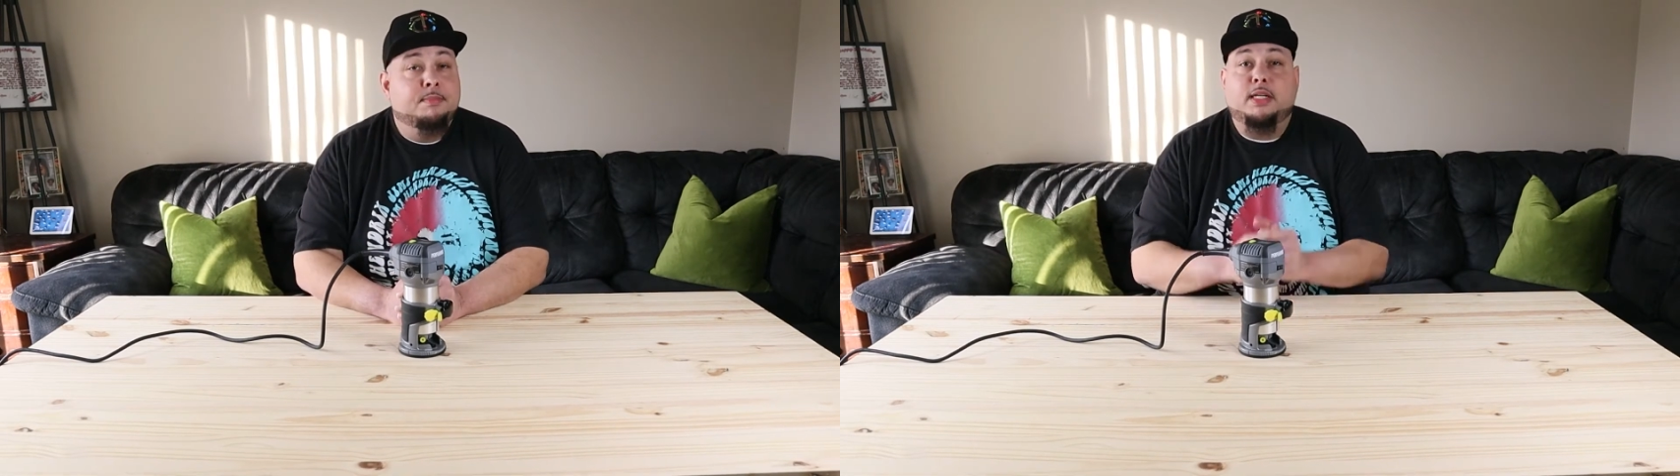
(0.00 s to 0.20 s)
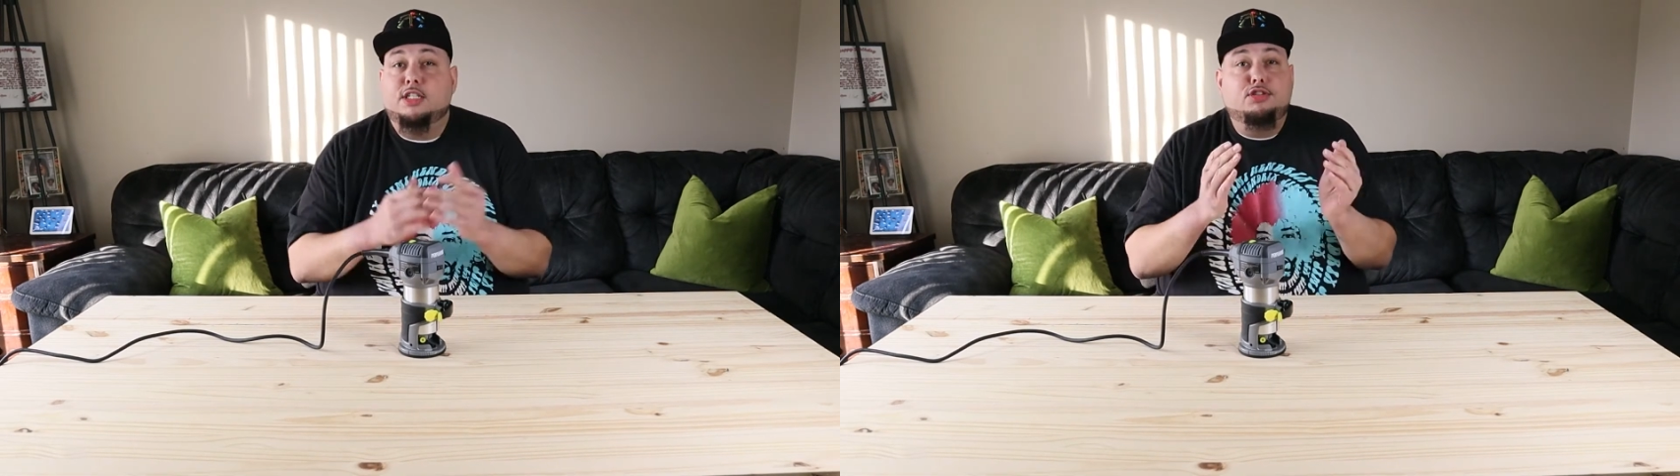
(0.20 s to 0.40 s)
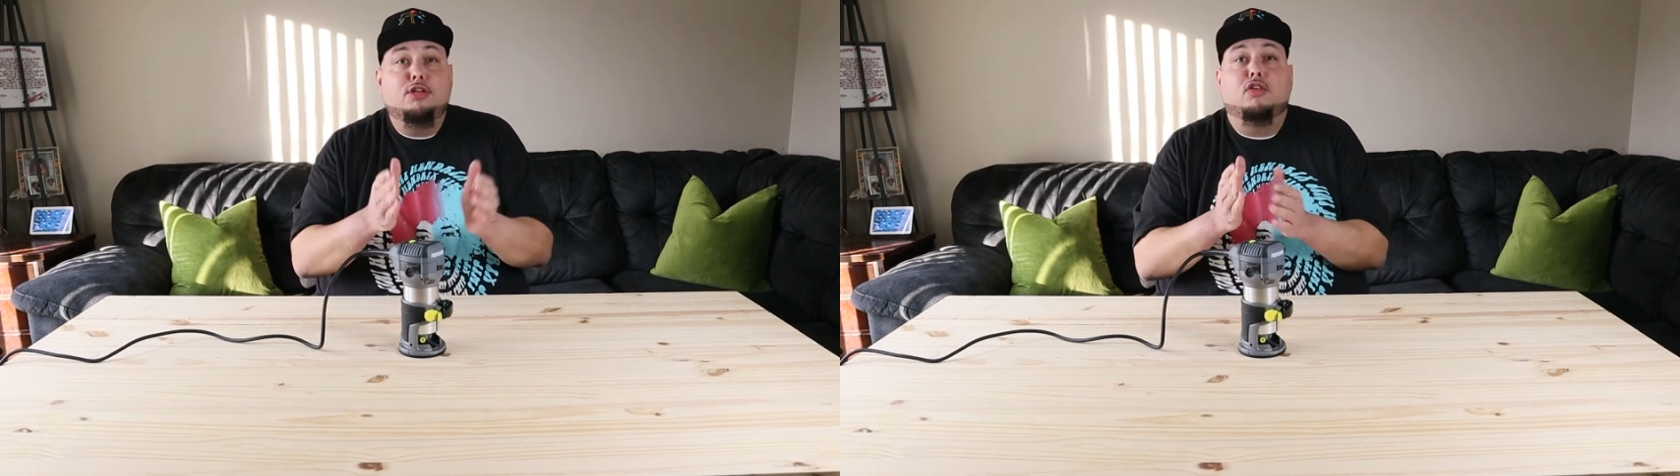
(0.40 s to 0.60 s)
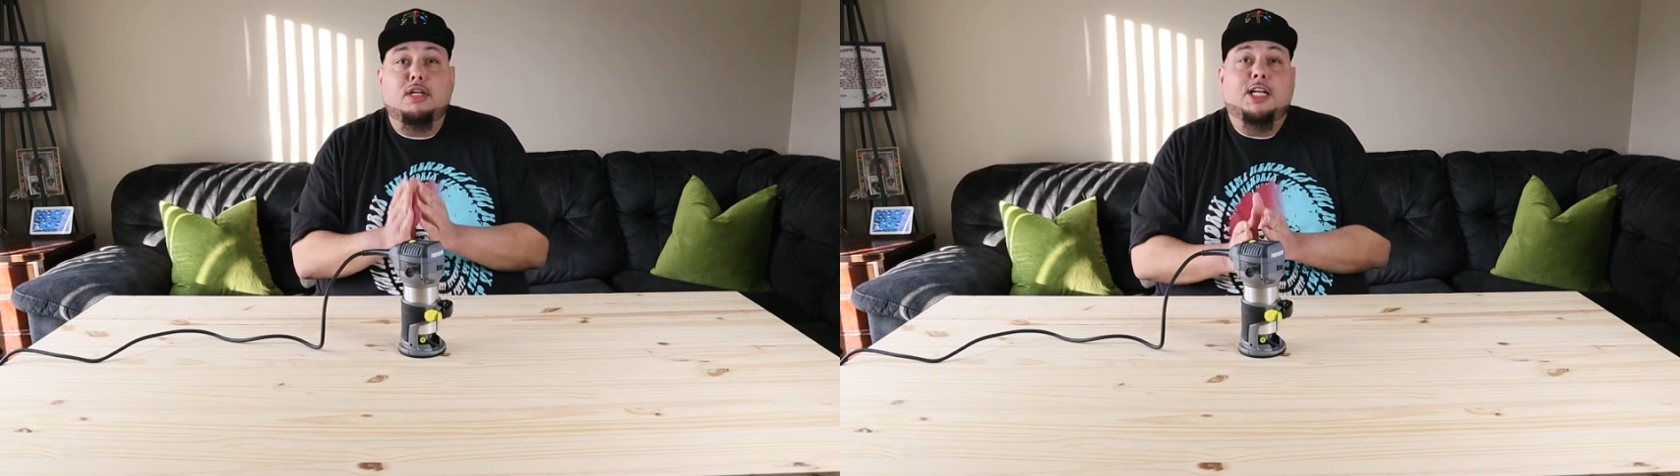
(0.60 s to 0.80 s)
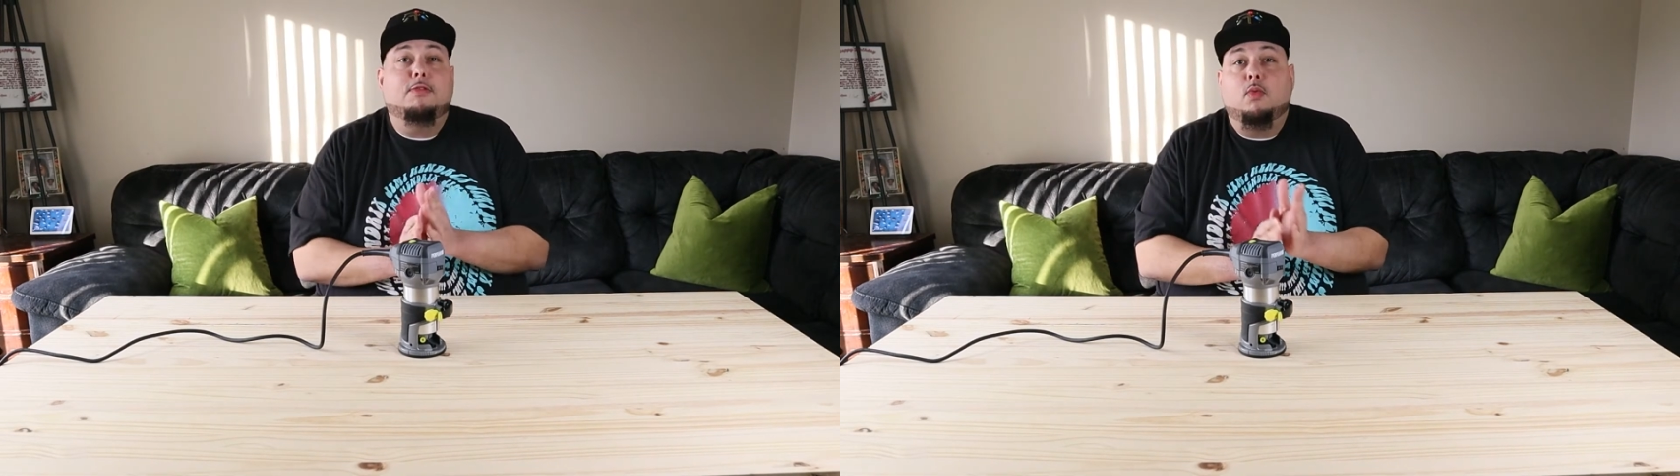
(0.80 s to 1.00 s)
because you don't
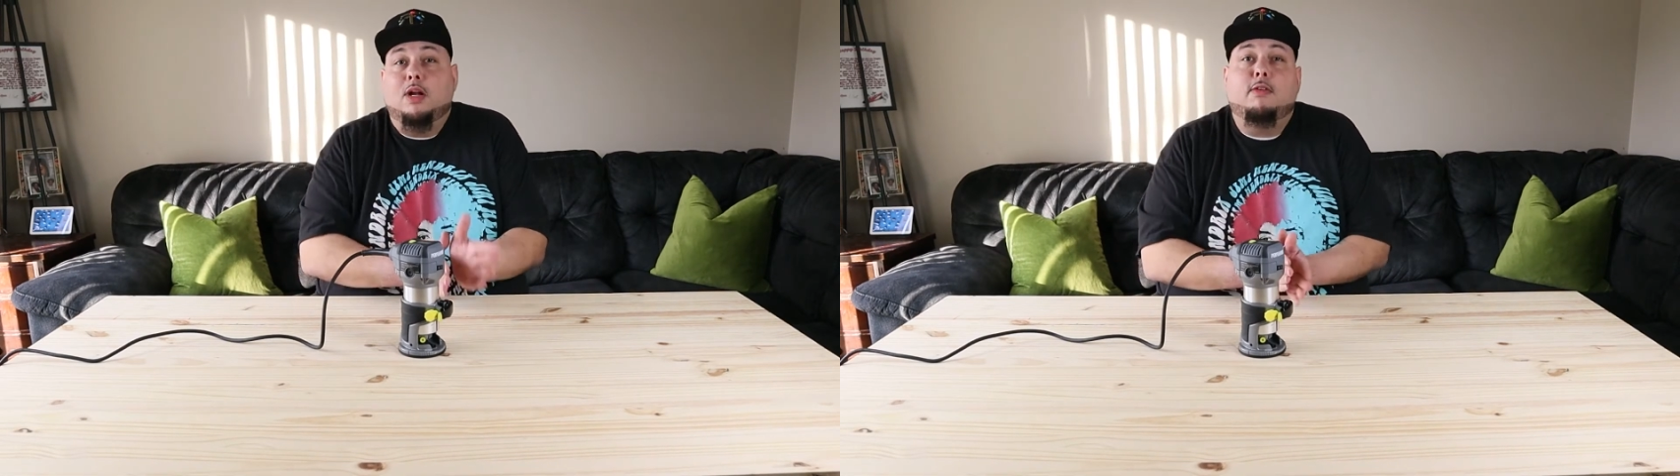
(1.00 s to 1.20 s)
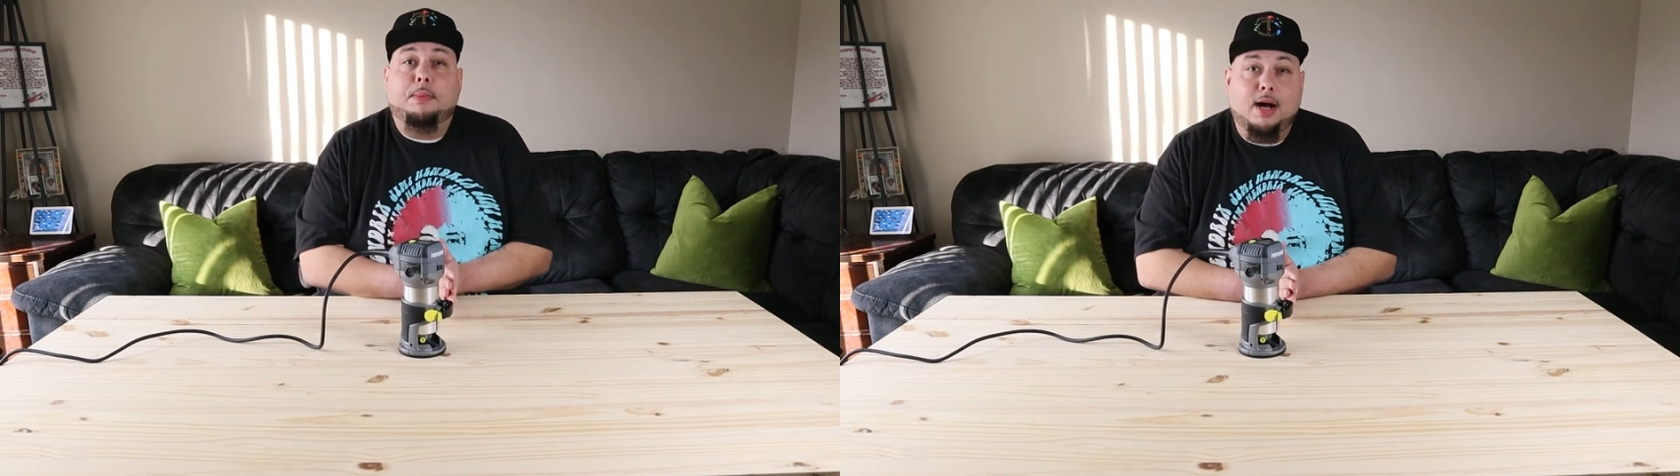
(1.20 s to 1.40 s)
need it for whatever